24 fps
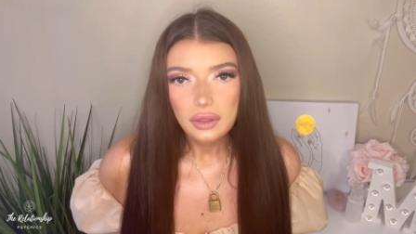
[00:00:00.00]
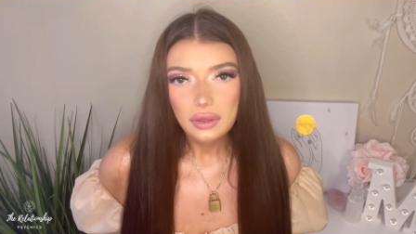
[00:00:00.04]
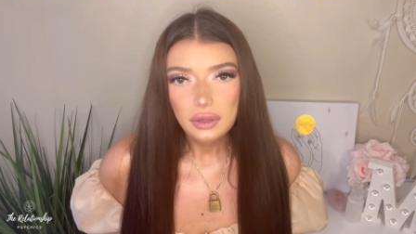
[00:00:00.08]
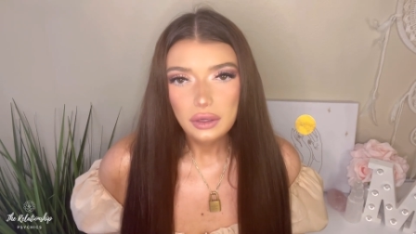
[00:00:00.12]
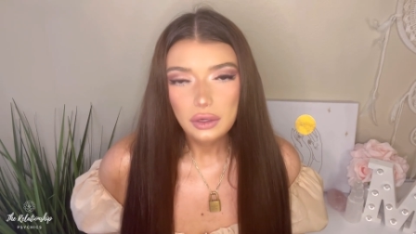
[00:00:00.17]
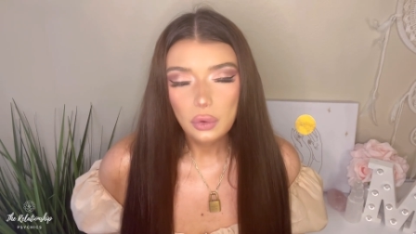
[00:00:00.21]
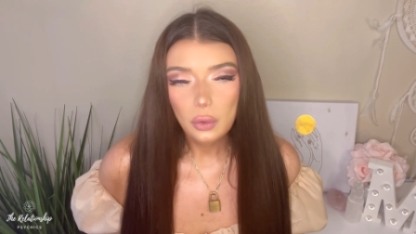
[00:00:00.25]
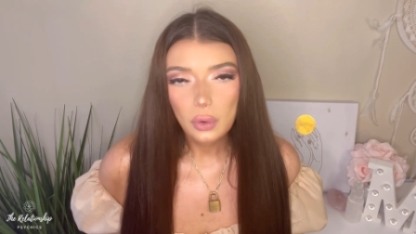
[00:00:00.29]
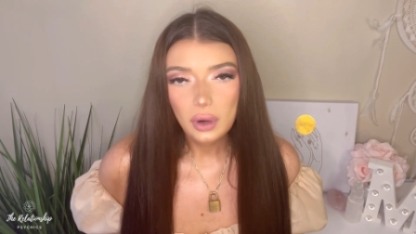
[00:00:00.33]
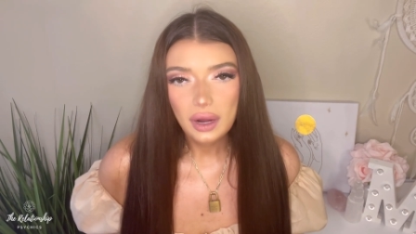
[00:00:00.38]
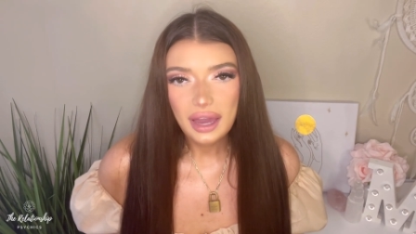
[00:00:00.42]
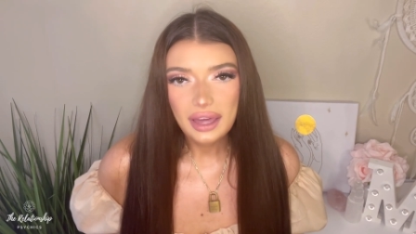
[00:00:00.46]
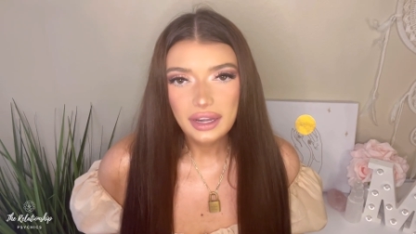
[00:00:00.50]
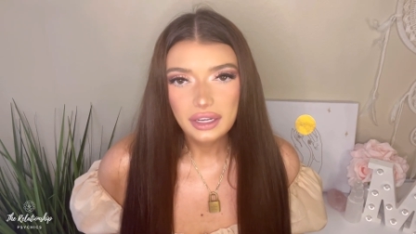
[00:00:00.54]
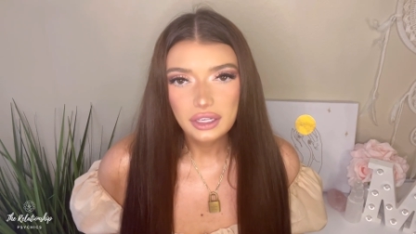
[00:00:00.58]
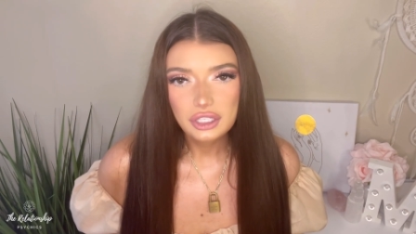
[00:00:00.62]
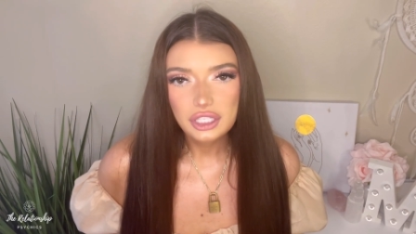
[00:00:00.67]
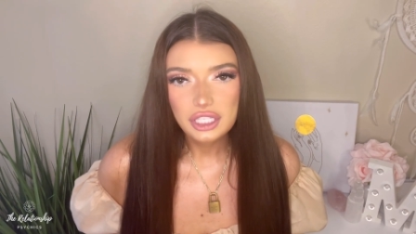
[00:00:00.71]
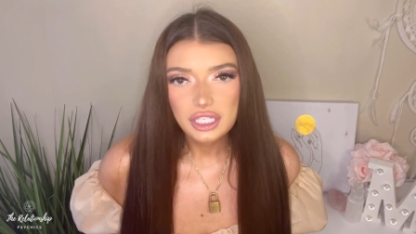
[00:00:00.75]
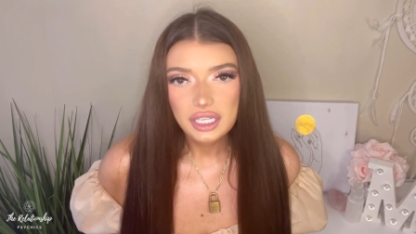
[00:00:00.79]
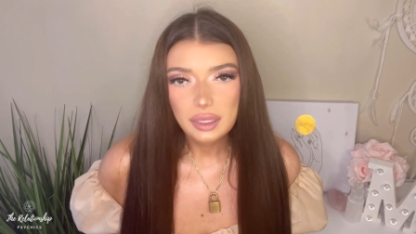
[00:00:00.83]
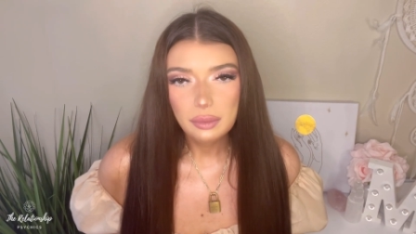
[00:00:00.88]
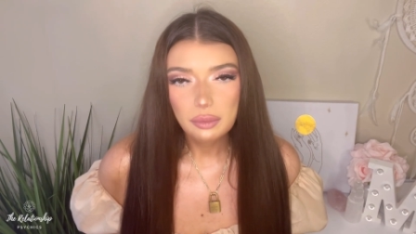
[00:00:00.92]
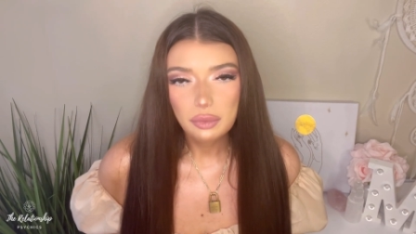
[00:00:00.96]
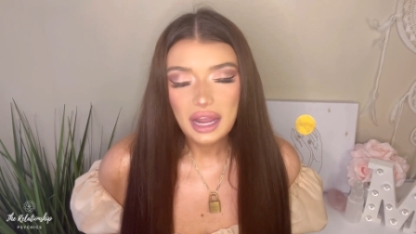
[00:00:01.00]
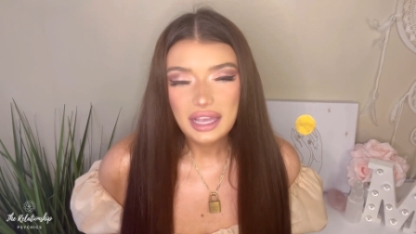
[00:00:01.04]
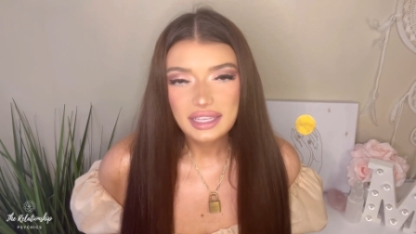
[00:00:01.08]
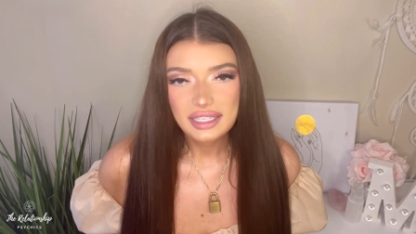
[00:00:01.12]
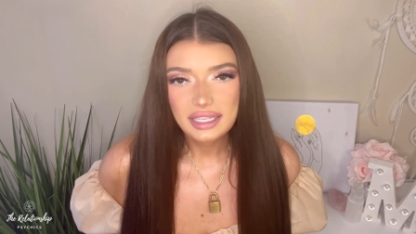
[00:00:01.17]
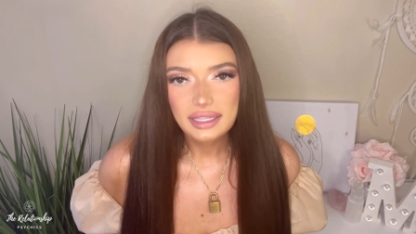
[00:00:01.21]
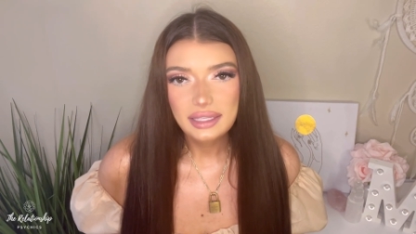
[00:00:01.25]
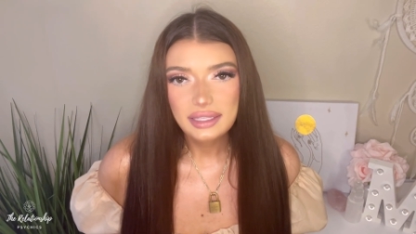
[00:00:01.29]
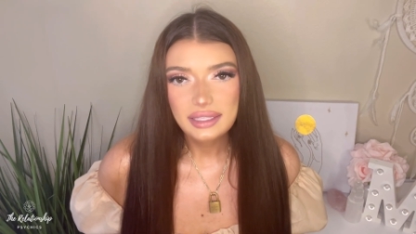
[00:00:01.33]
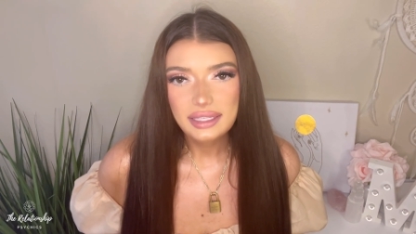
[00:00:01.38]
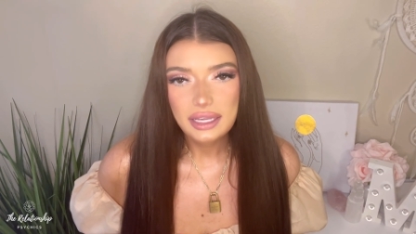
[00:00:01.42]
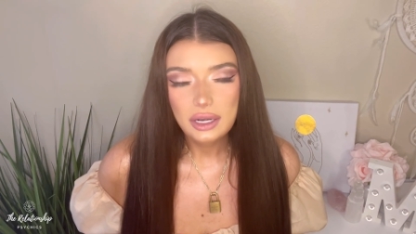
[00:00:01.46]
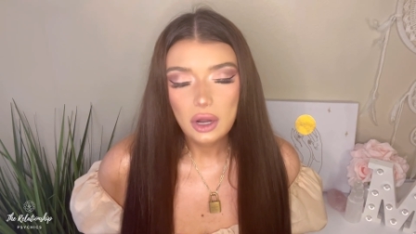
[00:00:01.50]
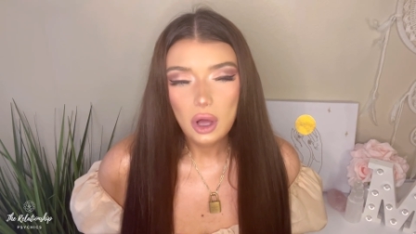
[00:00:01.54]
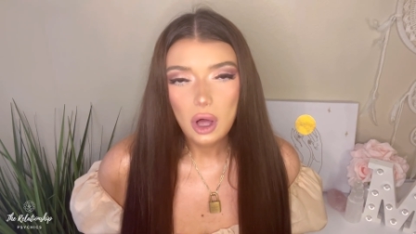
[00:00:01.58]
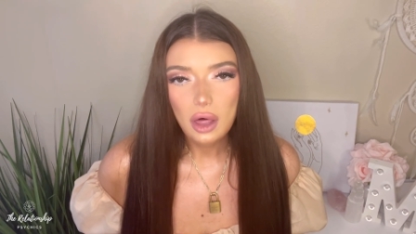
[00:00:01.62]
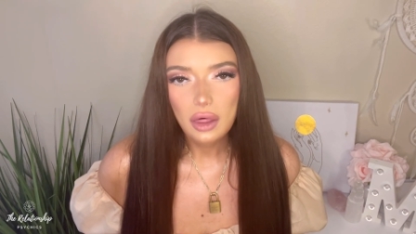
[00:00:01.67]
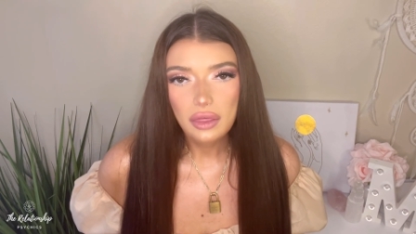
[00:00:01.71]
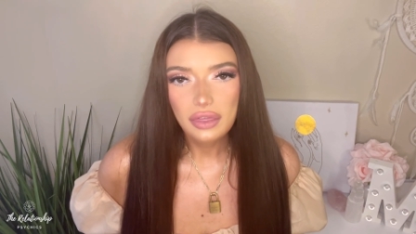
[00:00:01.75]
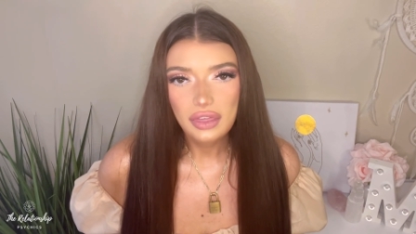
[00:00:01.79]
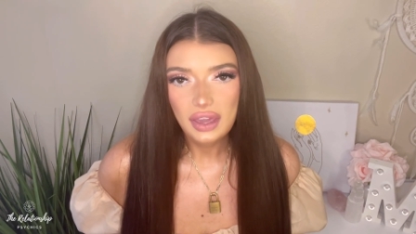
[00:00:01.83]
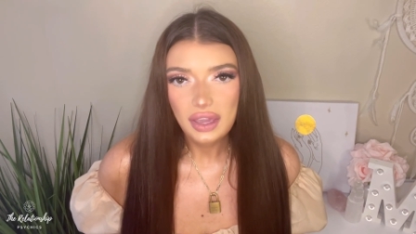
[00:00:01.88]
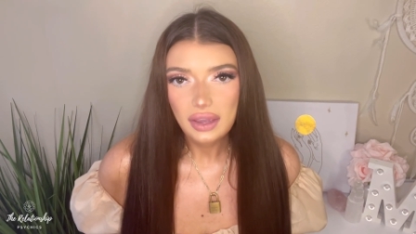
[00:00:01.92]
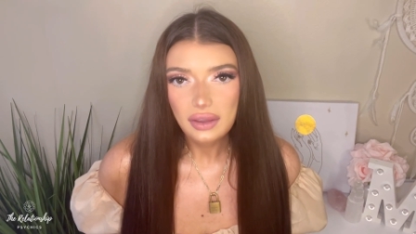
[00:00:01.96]
your energy and presence in all
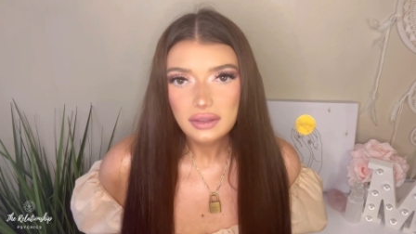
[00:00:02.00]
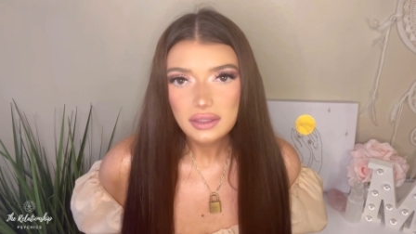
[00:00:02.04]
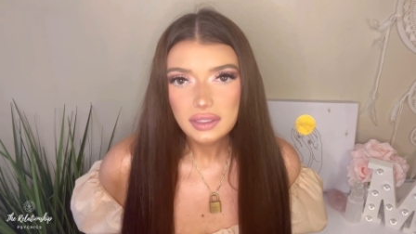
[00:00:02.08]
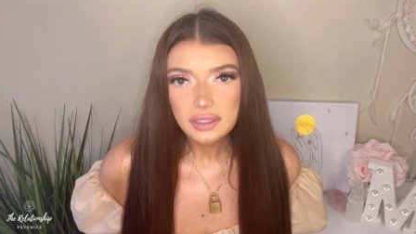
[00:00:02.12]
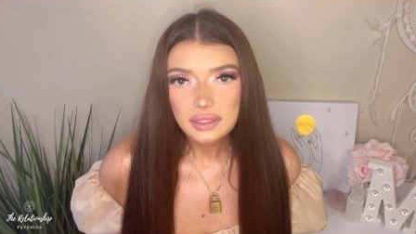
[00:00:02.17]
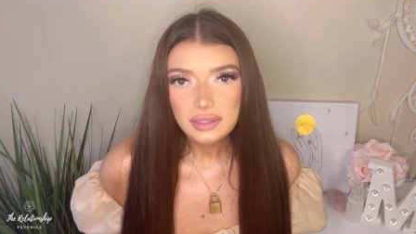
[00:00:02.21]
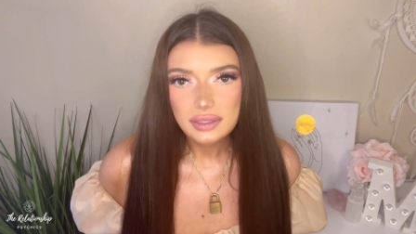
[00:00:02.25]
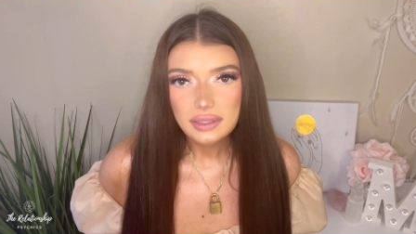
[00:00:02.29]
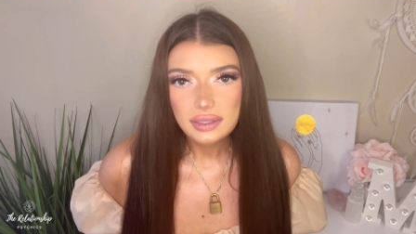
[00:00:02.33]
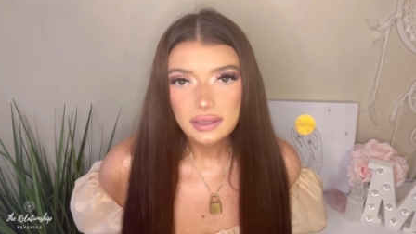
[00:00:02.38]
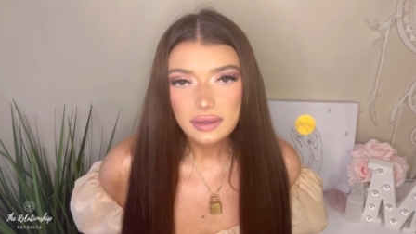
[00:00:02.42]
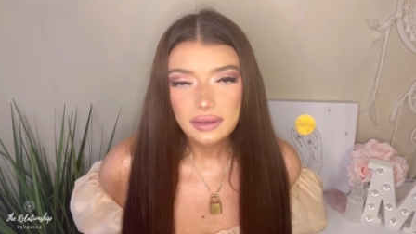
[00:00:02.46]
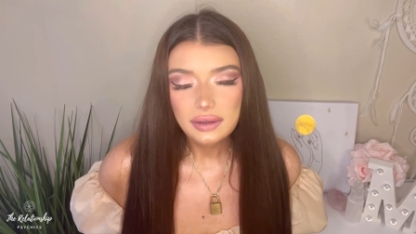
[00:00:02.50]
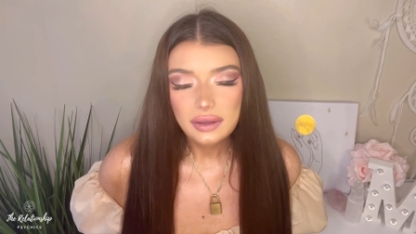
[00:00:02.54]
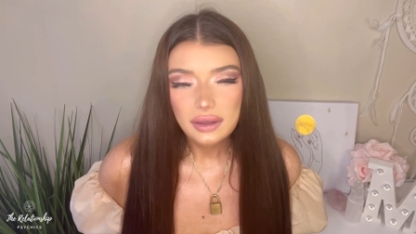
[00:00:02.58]
things,